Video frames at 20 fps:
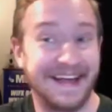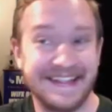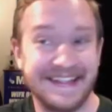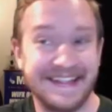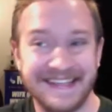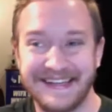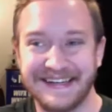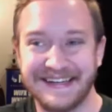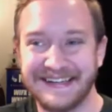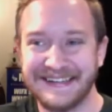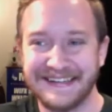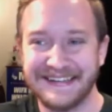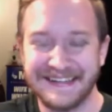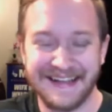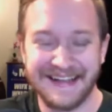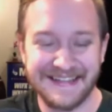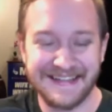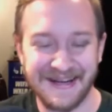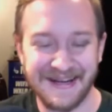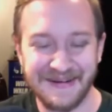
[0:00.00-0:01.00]
it.
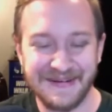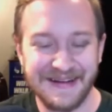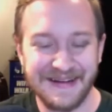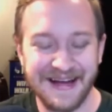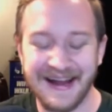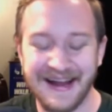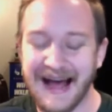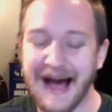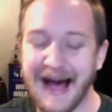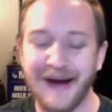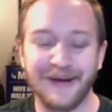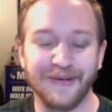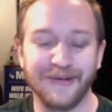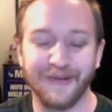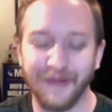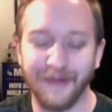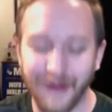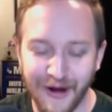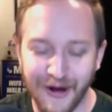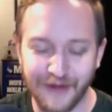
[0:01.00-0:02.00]
That's all we got. I'd
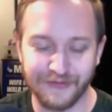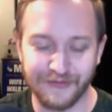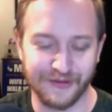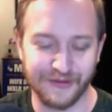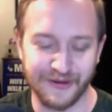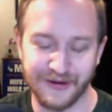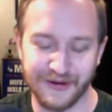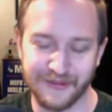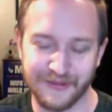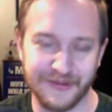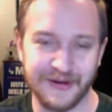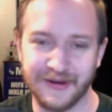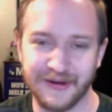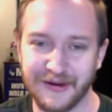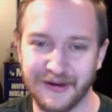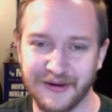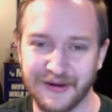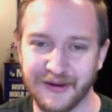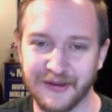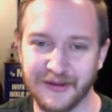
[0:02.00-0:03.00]
love for there to be
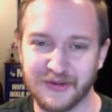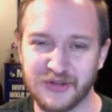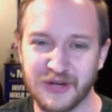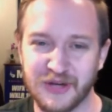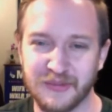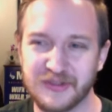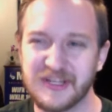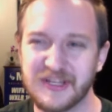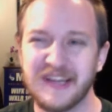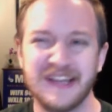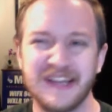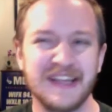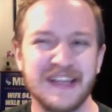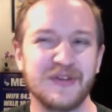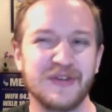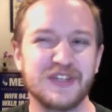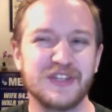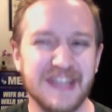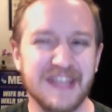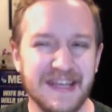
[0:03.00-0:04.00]
another Tremors.
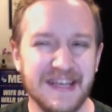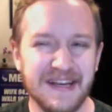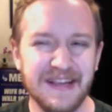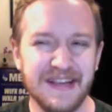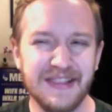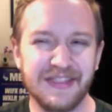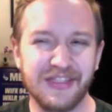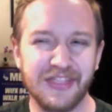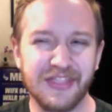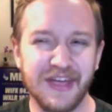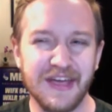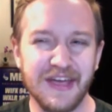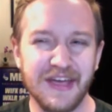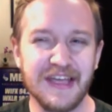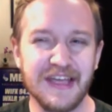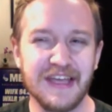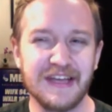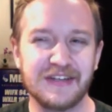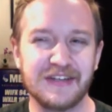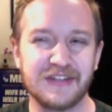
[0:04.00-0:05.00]
Didn't
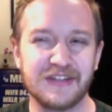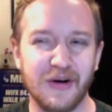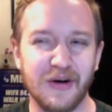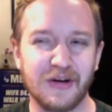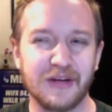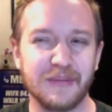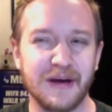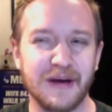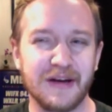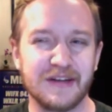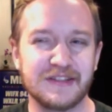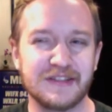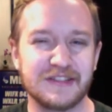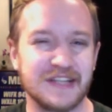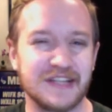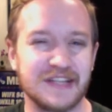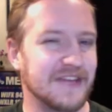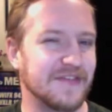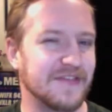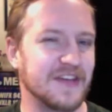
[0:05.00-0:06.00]
they talk about a
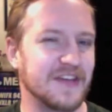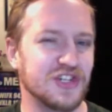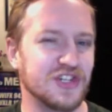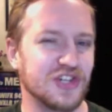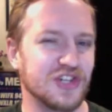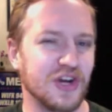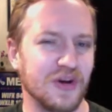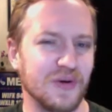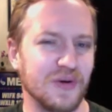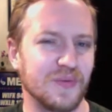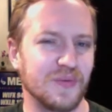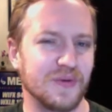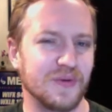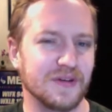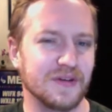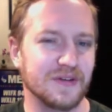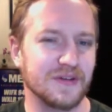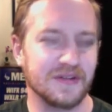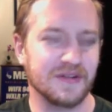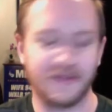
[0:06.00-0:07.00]
TV show
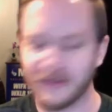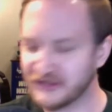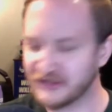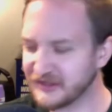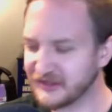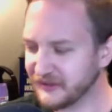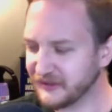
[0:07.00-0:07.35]
or something?